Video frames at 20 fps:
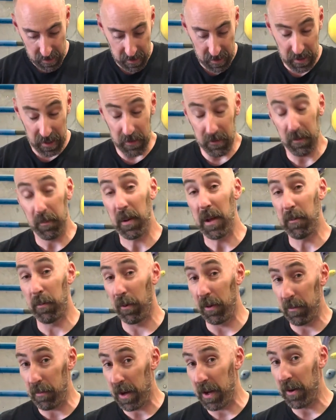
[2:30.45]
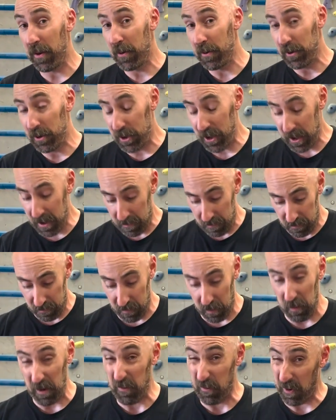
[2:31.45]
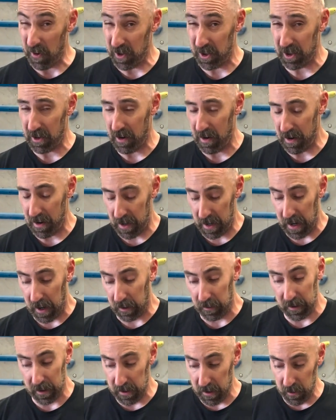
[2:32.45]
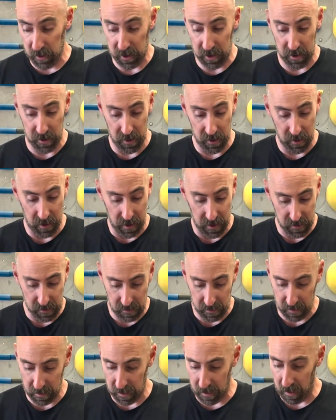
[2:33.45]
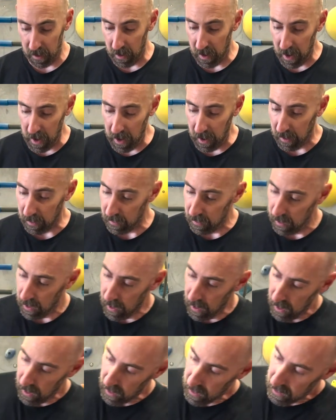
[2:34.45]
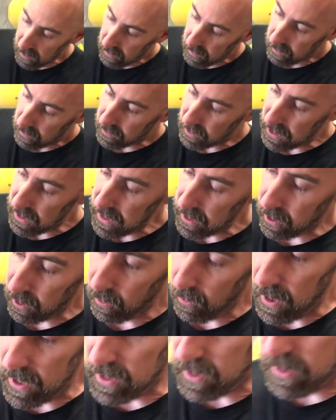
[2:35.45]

even people in my own gym, when we first started out, that used to do this. They go, oh, the teeth are right